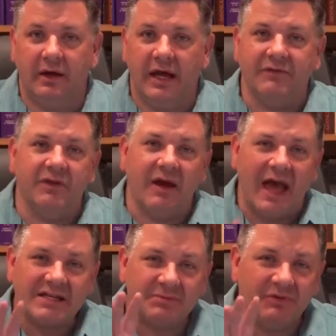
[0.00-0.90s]
If you
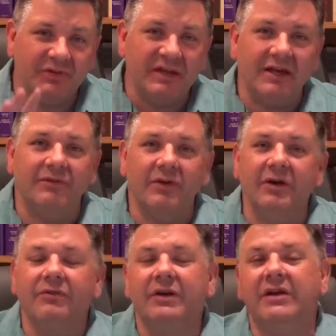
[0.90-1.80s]
ask Him to forgive you, He'll
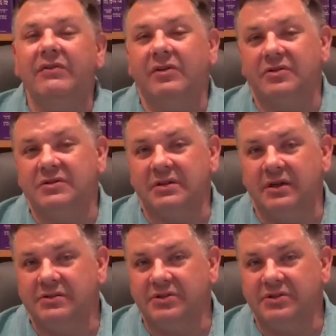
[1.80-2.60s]
forgive you your sins.